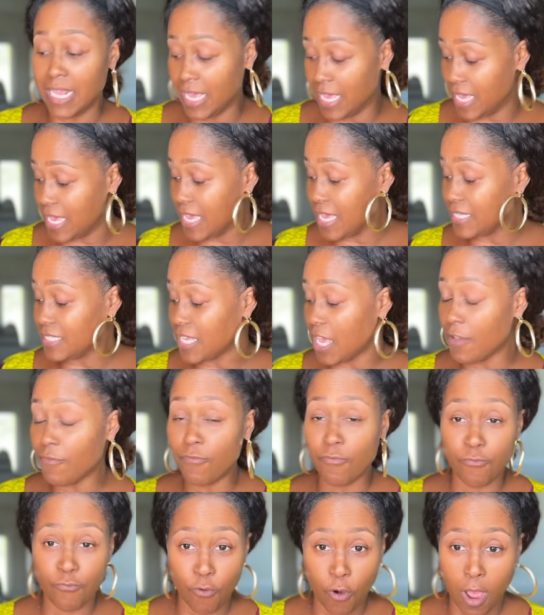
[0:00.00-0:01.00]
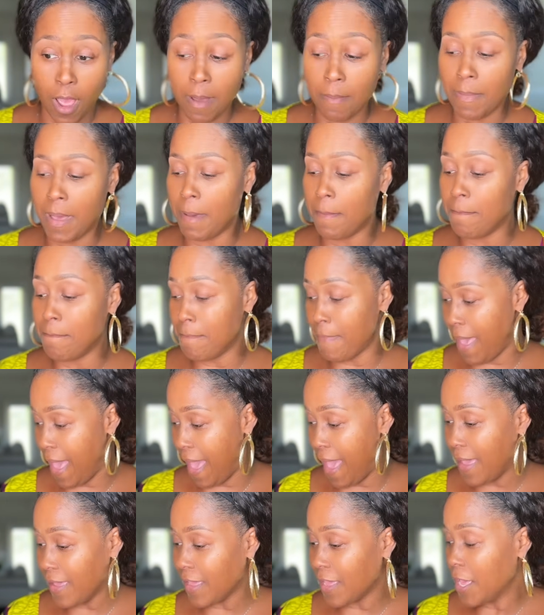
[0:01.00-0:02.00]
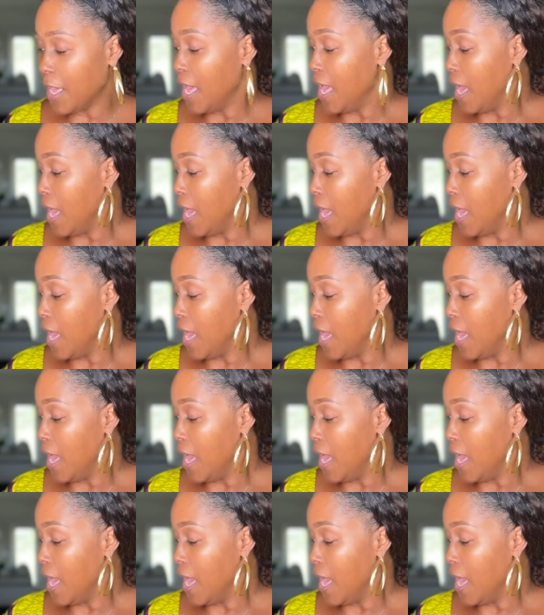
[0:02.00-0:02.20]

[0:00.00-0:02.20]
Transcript: is from MAC.